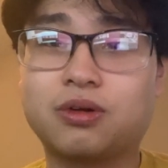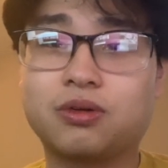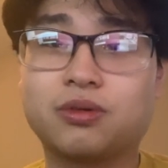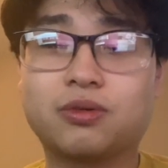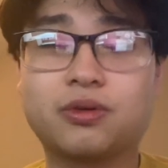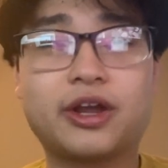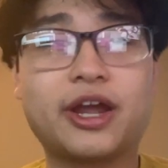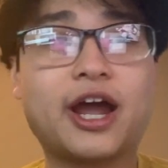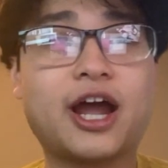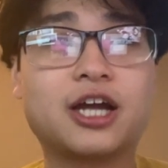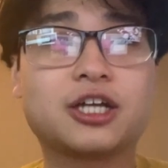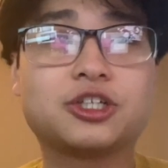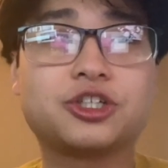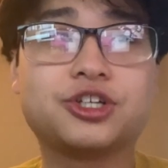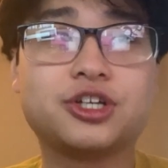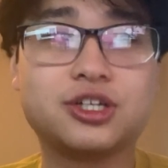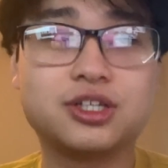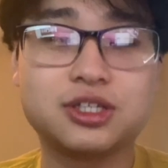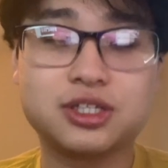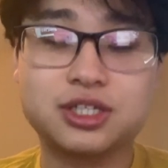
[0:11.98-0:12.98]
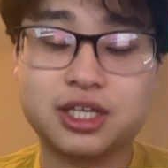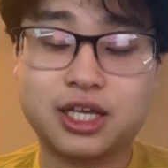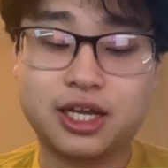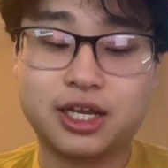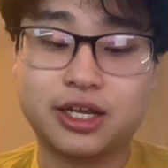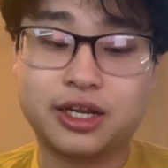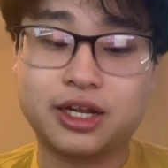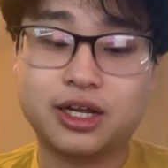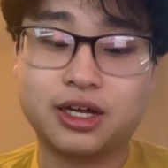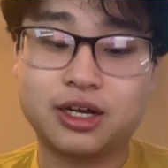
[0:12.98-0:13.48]
reactions
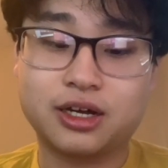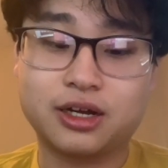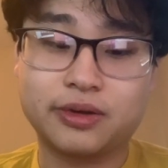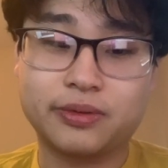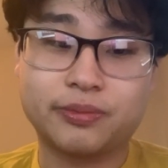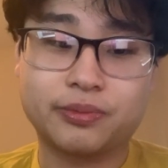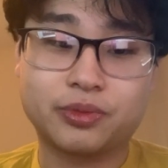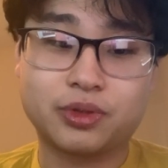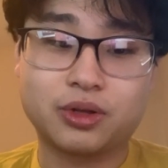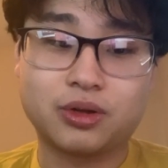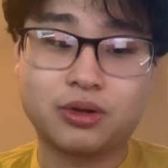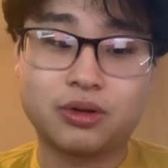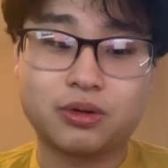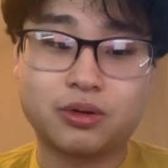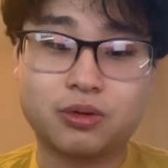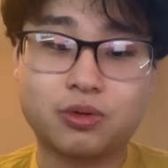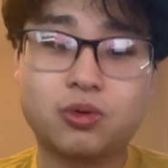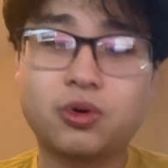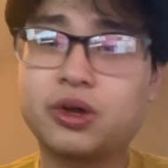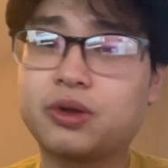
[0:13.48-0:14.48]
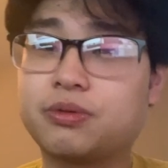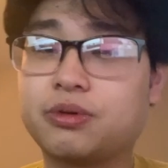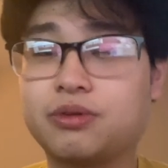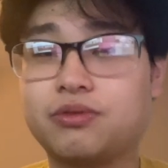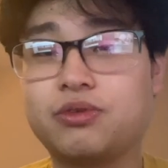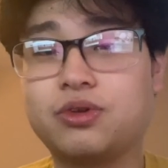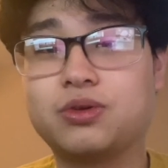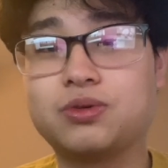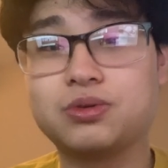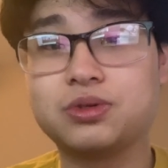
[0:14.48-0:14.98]
and quick
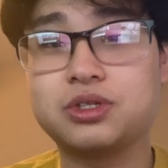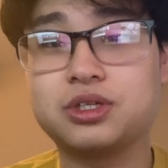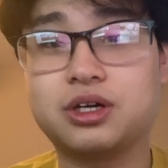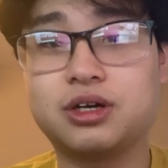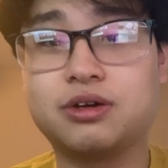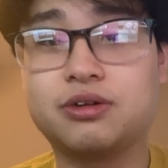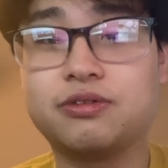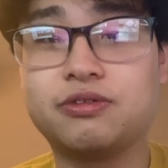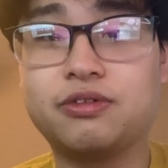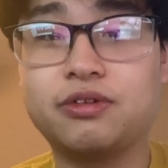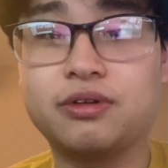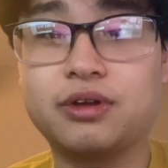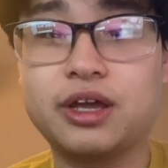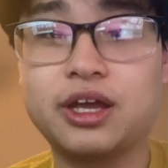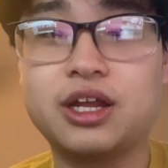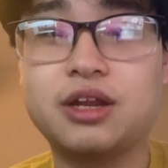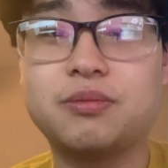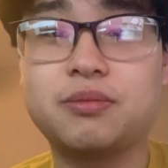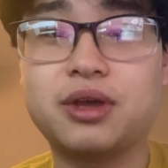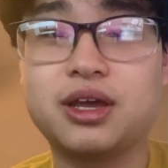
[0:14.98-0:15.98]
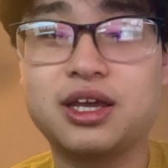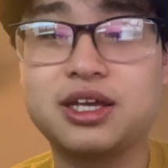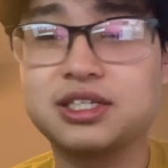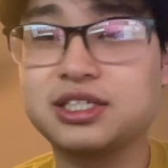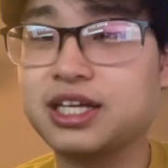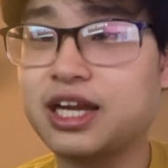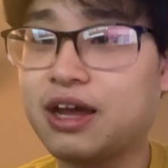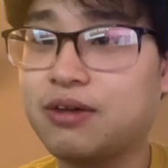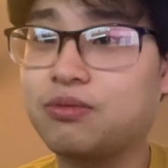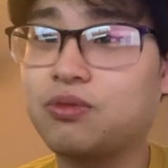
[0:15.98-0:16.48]
reviews of animes
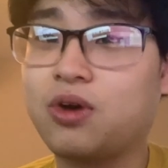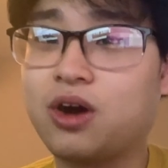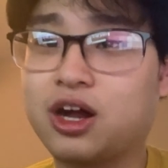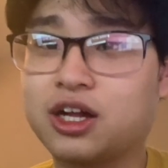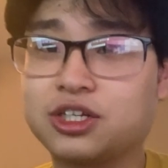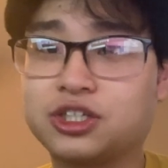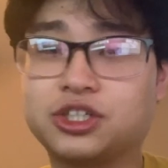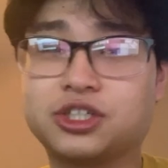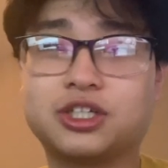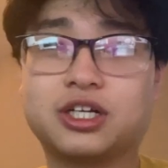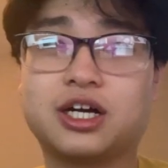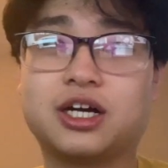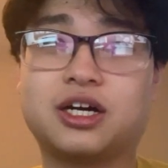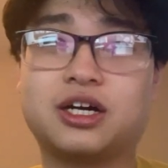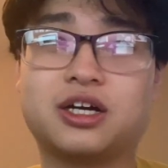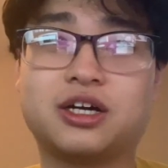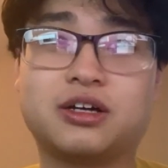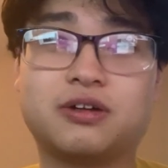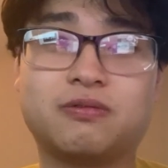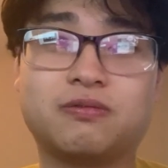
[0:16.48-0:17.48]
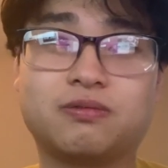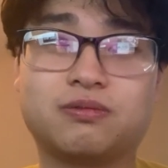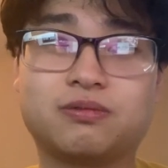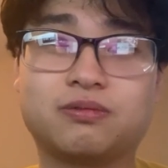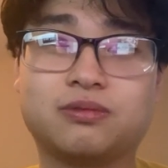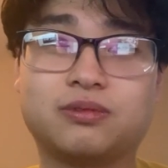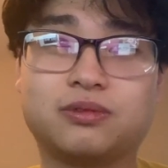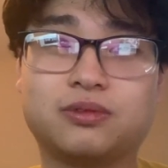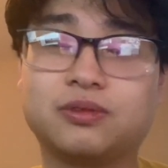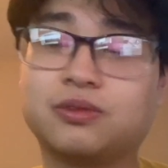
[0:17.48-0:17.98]
that I've watched
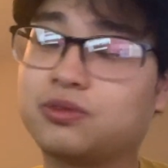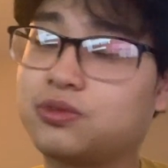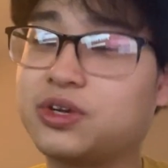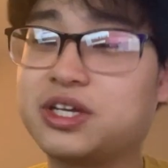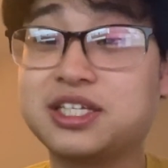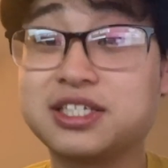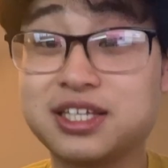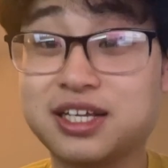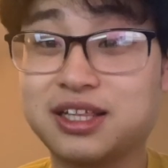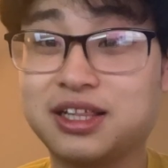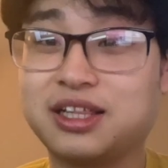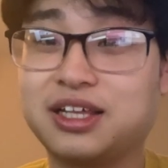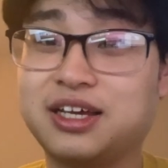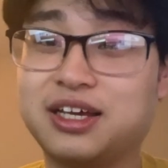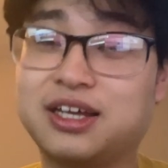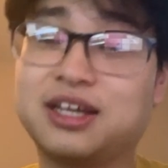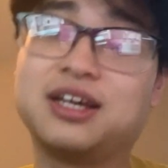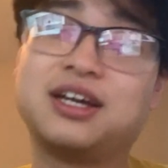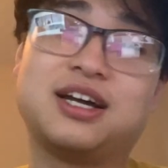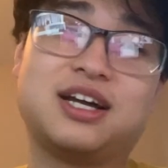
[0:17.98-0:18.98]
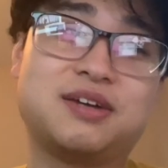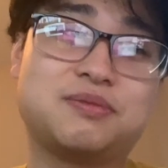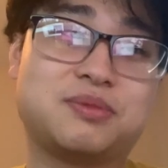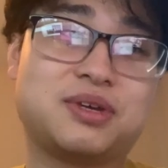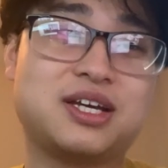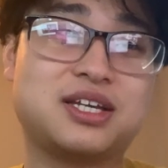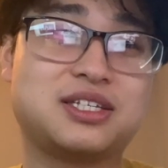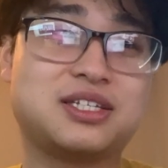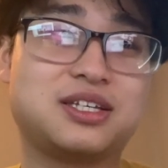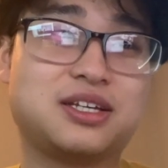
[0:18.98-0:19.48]
recently, I'm
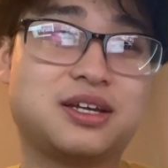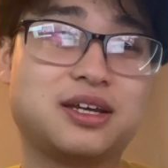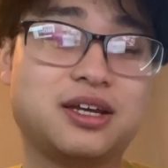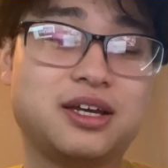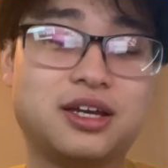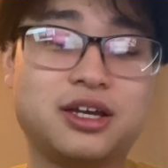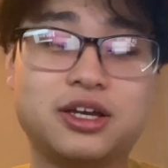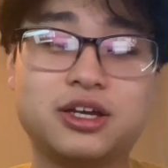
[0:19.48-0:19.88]
guessing.